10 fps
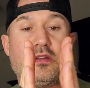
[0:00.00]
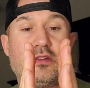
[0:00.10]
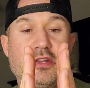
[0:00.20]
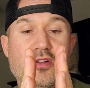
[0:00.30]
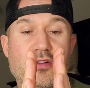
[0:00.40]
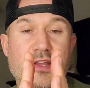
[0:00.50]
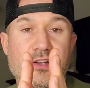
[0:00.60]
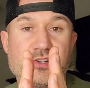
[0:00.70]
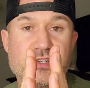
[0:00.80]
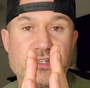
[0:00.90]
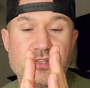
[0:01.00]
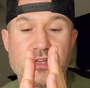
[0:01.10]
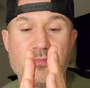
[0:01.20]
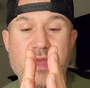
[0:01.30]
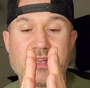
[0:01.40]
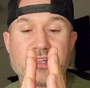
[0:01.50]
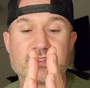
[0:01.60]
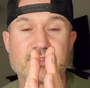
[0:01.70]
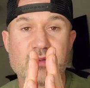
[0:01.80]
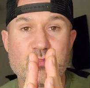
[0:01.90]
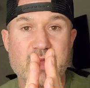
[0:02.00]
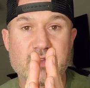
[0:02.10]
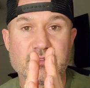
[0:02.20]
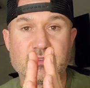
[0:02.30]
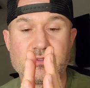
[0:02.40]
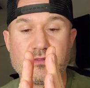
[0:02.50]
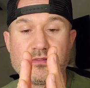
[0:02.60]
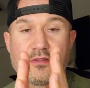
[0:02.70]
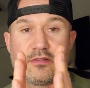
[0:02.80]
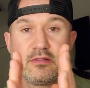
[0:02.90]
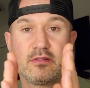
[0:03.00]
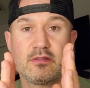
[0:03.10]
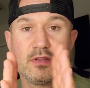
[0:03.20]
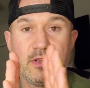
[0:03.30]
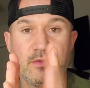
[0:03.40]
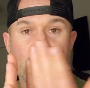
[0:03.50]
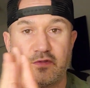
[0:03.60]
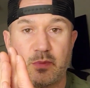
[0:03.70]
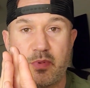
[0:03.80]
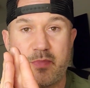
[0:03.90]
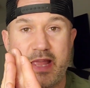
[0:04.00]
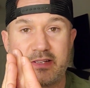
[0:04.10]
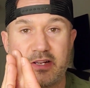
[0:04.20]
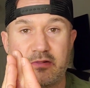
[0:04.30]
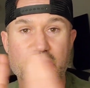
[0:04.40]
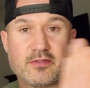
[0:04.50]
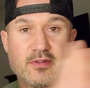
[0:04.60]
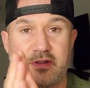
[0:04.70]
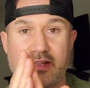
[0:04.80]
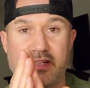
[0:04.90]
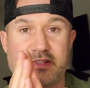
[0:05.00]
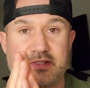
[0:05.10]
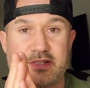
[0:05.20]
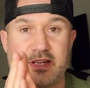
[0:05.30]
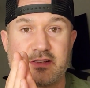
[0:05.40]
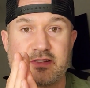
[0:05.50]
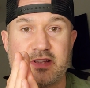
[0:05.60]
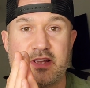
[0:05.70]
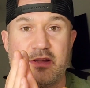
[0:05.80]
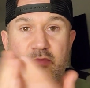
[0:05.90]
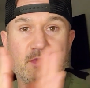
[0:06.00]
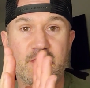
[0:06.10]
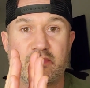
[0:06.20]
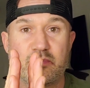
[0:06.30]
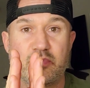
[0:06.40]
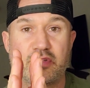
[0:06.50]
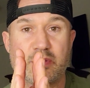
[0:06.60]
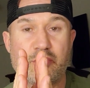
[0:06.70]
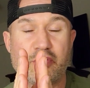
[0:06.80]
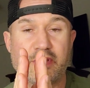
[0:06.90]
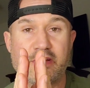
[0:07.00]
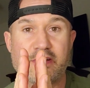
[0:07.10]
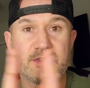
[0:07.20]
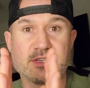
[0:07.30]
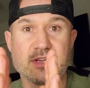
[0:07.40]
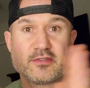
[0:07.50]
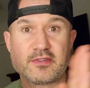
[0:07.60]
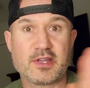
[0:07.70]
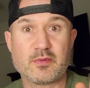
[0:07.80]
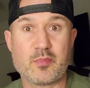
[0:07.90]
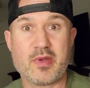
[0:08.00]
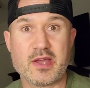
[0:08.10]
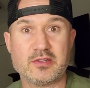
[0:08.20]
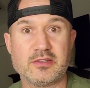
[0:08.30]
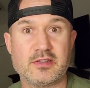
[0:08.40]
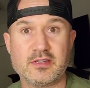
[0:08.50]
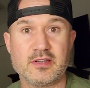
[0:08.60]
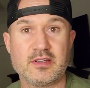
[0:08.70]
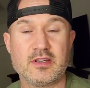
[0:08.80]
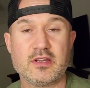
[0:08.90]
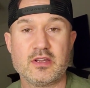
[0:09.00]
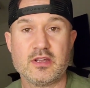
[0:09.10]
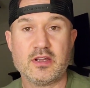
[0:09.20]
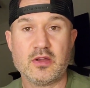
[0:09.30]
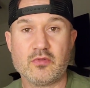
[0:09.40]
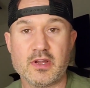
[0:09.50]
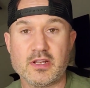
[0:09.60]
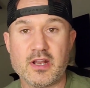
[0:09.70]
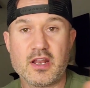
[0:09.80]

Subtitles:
You know how energy magnets repel? If you flip a magnet around, it sticks. If you put the polarities together, they repel, right?